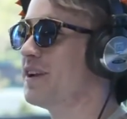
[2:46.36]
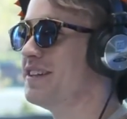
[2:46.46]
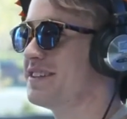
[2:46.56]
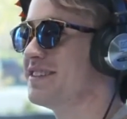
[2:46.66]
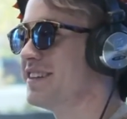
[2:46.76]

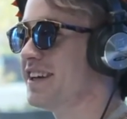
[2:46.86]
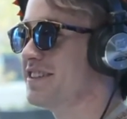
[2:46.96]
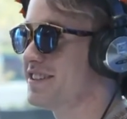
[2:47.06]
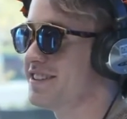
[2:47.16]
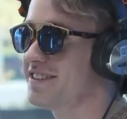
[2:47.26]
Like, just the
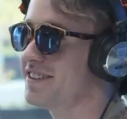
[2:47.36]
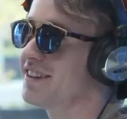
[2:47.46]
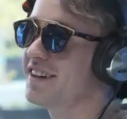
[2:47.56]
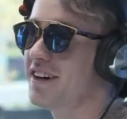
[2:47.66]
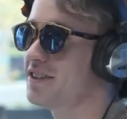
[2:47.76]
nature.
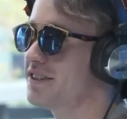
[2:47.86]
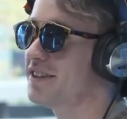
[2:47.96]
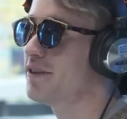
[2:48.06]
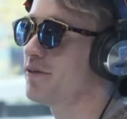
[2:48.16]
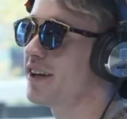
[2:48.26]
I was just
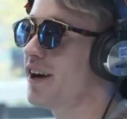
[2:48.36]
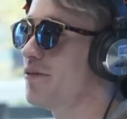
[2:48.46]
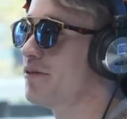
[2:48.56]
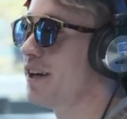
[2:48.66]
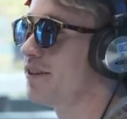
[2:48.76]
sitting there for like half
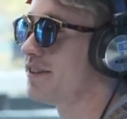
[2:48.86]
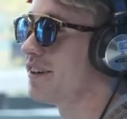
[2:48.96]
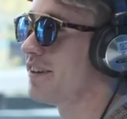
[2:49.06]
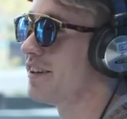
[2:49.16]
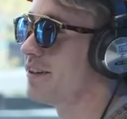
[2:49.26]
an hour
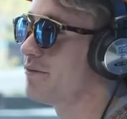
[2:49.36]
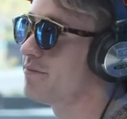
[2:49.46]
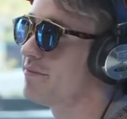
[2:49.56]
staring at it.